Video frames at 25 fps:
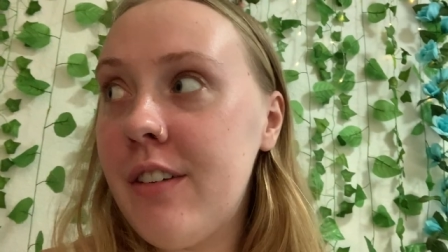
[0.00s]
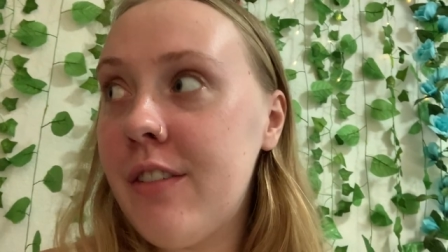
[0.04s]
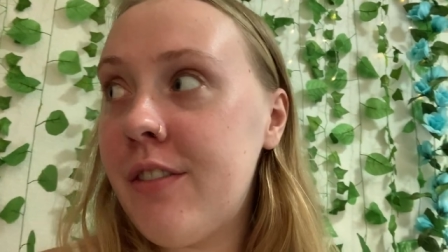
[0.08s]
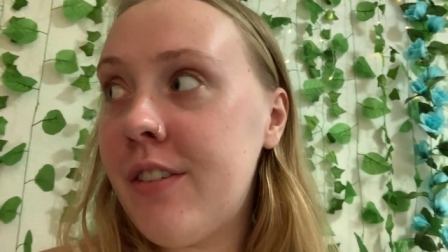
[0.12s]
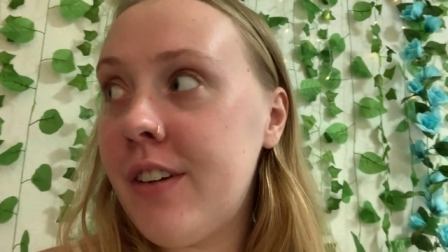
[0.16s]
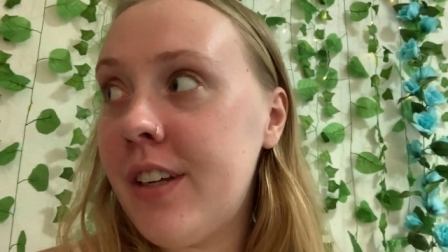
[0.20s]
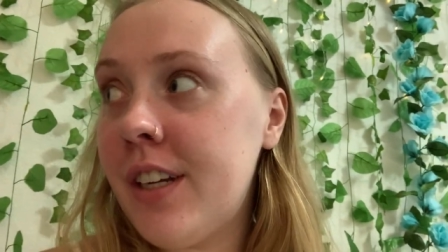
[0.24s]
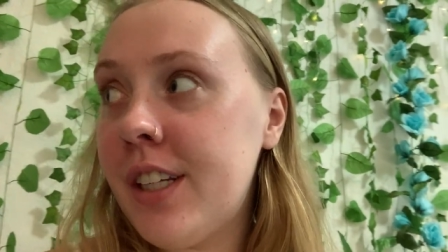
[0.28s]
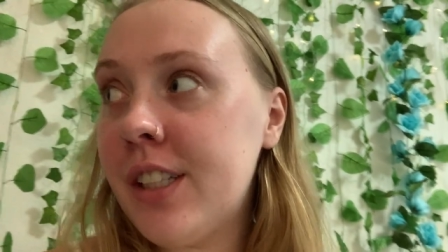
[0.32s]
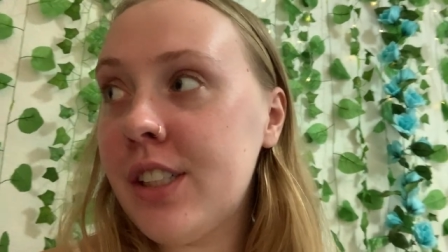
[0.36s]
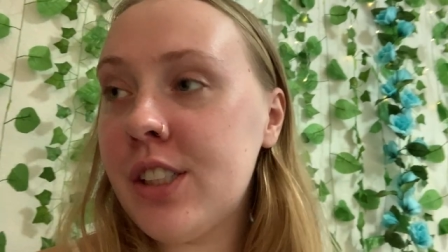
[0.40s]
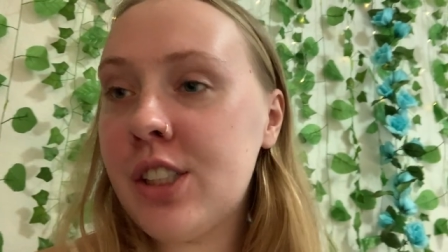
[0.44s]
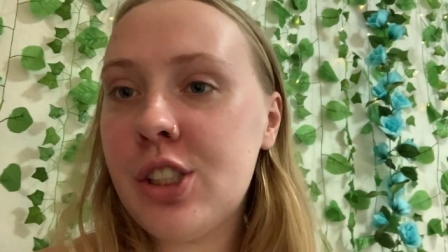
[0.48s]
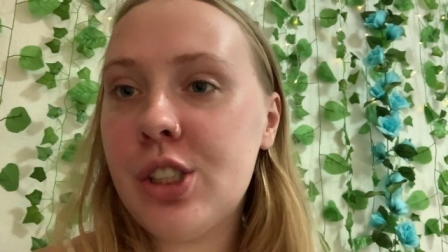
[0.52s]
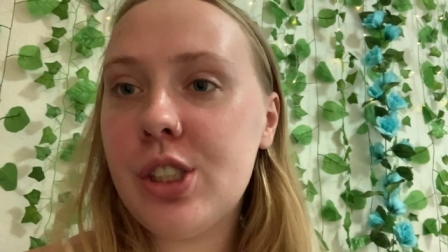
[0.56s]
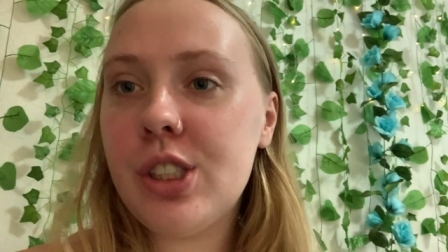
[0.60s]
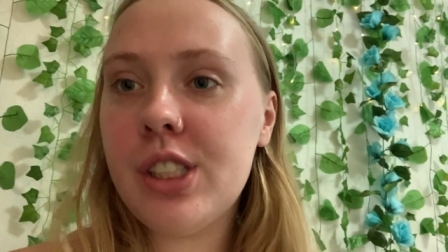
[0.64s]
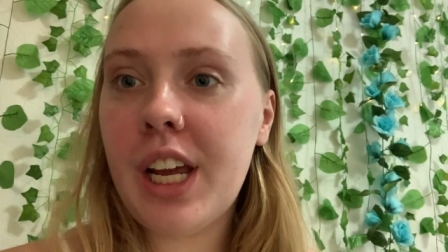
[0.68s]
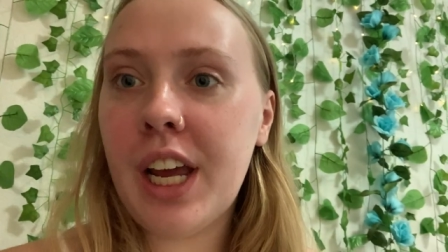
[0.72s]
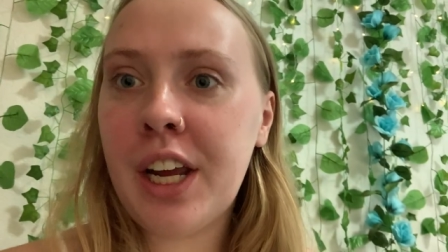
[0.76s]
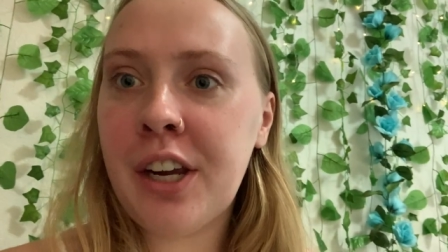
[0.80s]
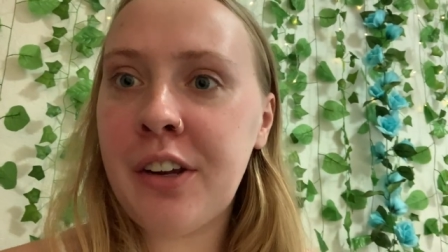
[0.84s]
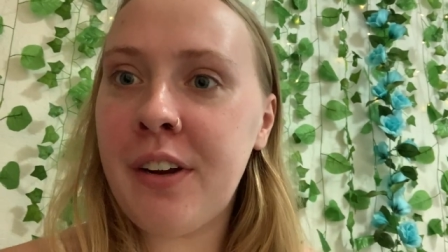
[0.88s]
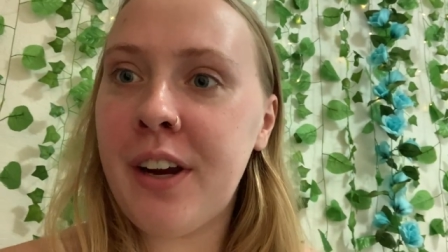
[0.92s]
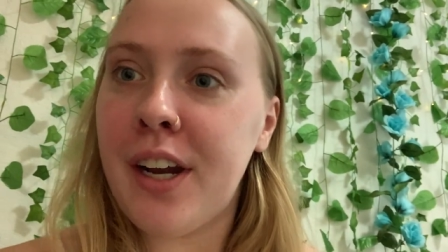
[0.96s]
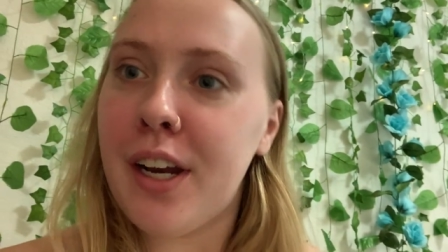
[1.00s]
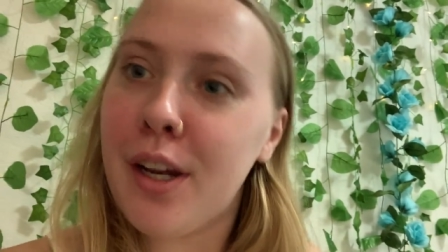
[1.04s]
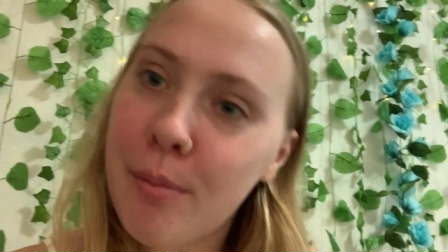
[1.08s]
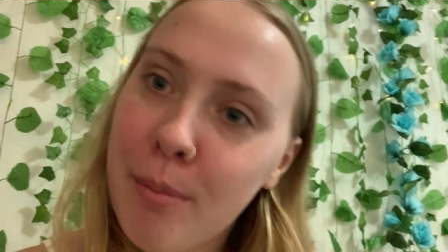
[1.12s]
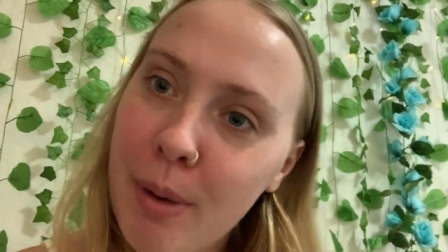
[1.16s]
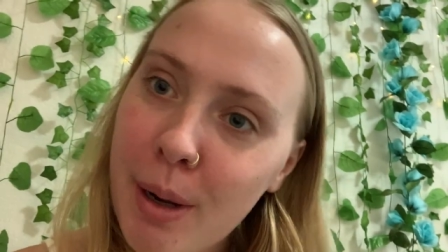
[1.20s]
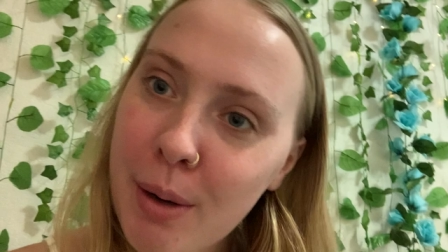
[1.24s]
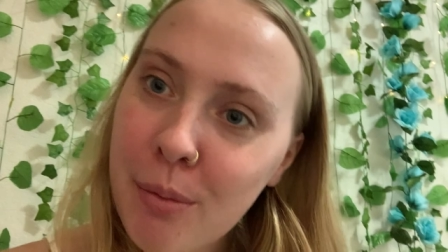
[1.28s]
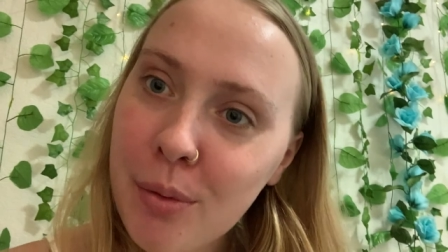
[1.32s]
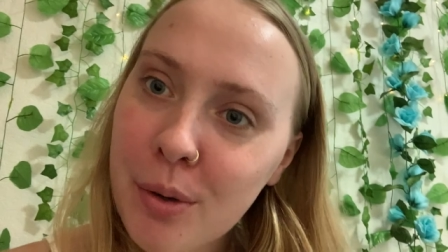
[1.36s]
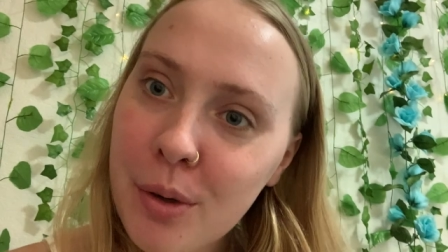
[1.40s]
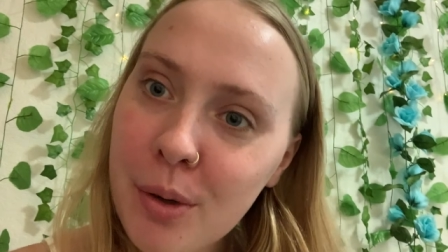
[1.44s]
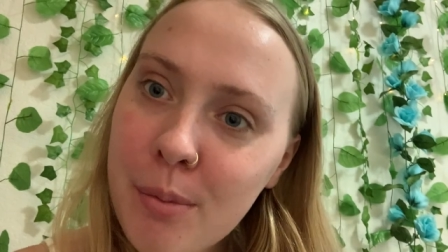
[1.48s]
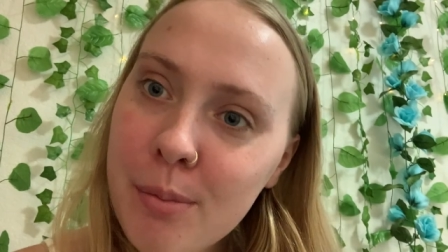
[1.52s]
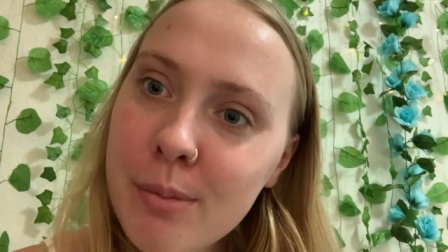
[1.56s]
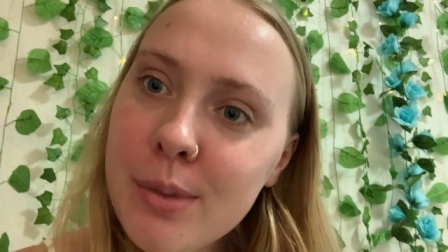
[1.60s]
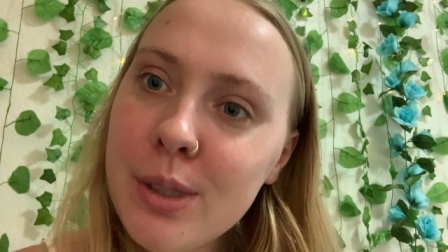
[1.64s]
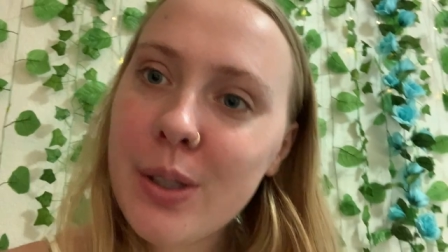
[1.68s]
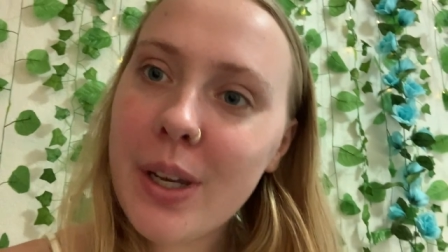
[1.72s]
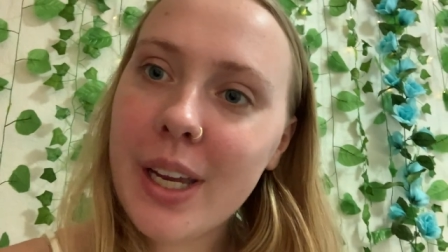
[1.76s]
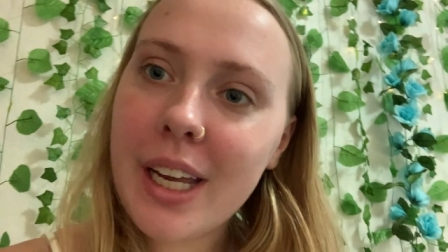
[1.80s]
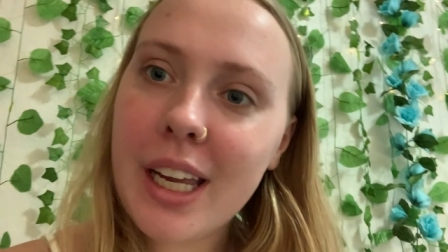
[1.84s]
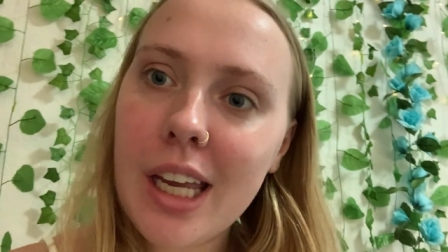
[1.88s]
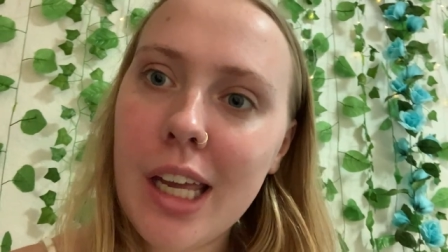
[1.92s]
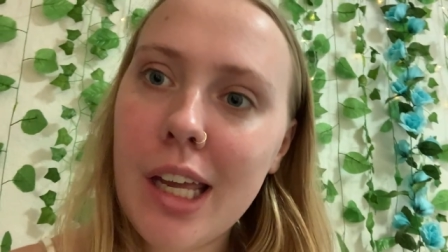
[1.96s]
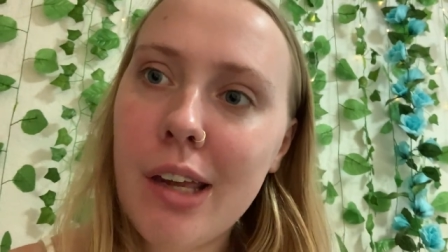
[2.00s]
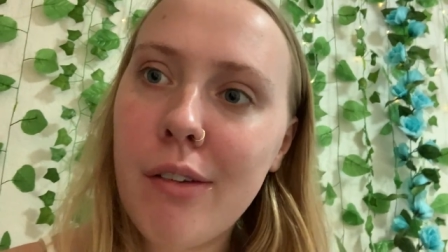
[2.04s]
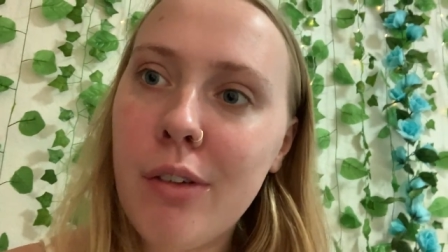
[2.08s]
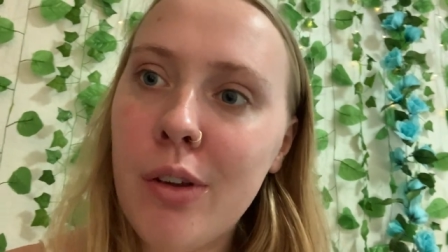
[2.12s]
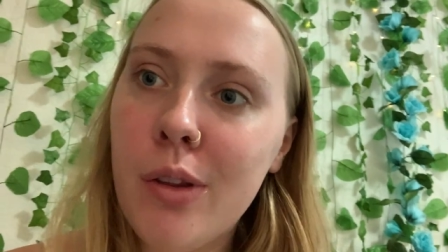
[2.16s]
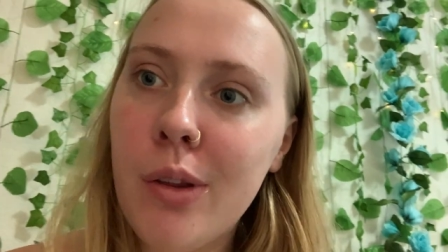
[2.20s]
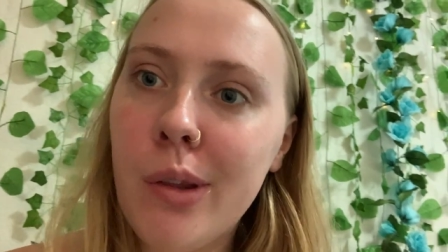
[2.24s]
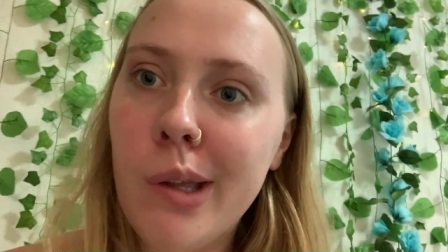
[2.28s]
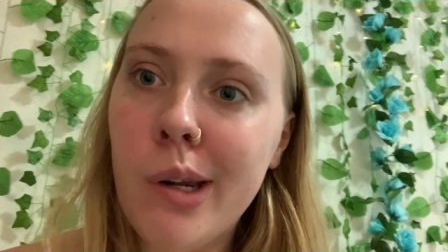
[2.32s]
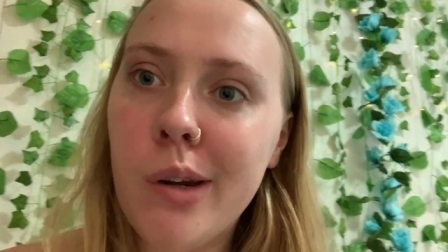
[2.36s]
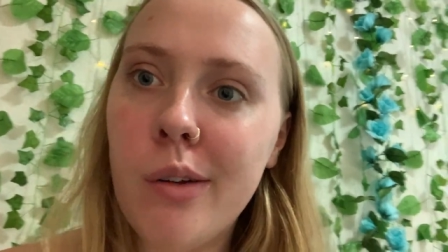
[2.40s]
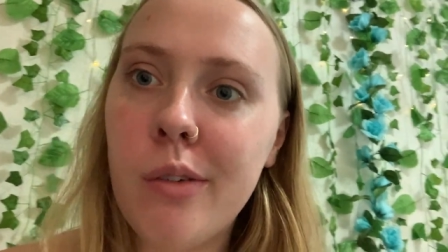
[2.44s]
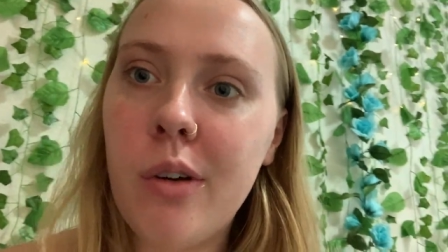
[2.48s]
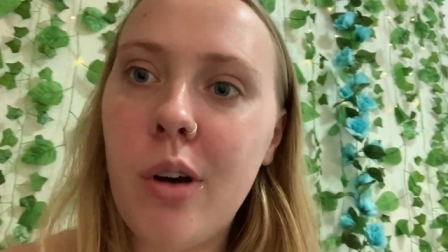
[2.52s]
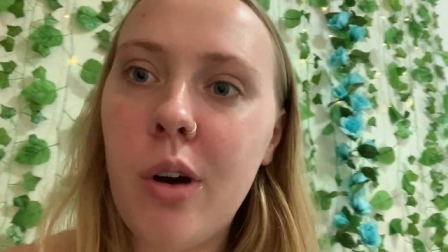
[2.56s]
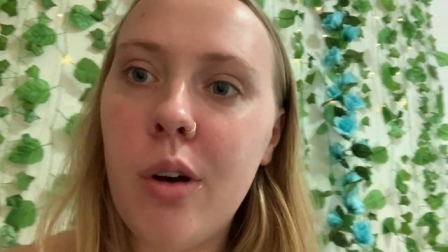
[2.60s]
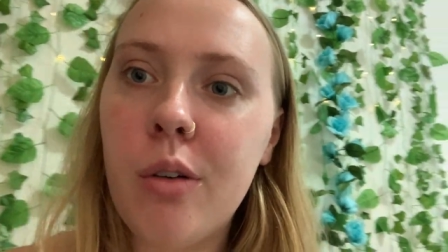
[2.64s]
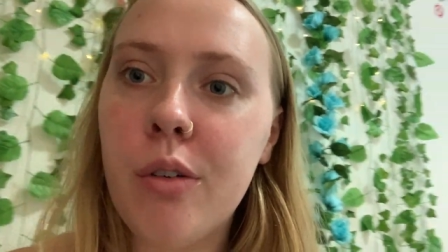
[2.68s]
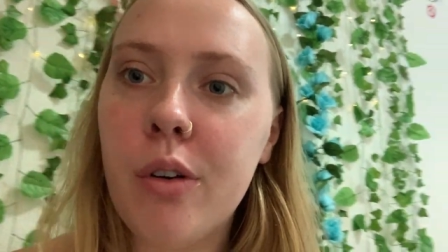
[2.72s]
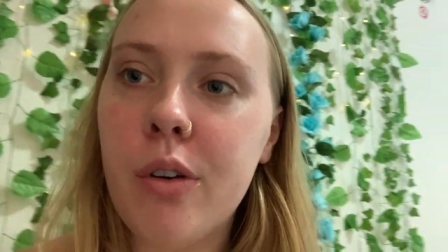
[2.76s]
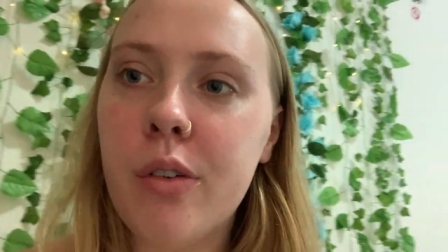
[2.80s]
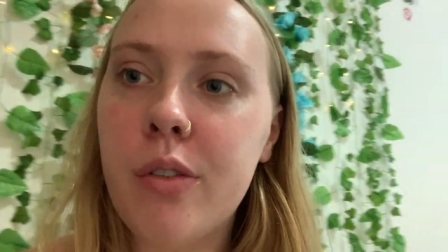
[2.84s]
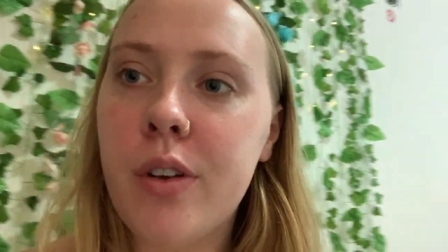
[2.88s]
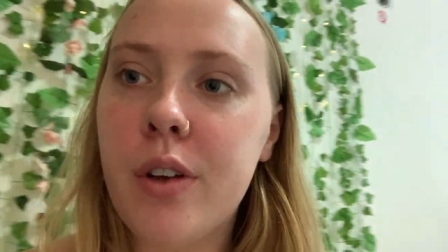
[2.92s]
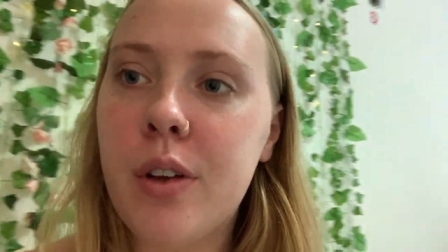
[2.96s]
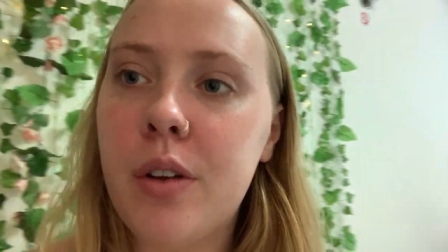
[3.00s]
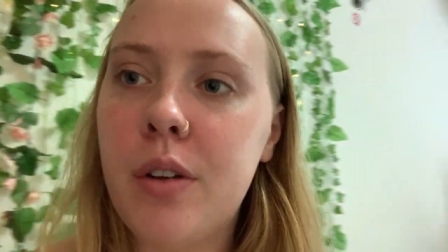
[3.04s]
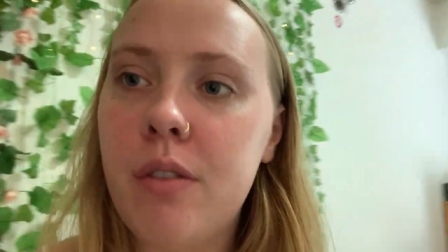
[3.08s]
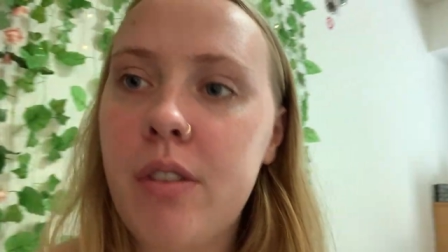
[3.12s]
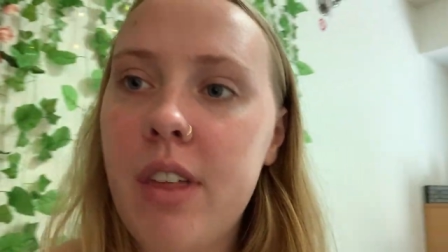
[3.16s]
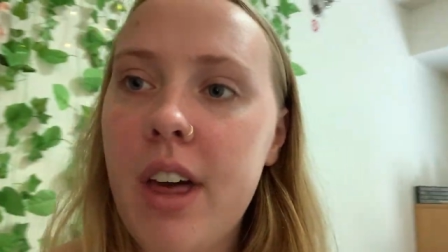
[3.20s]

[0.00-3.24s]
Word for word: finish decorating my room so I can give you a little overview of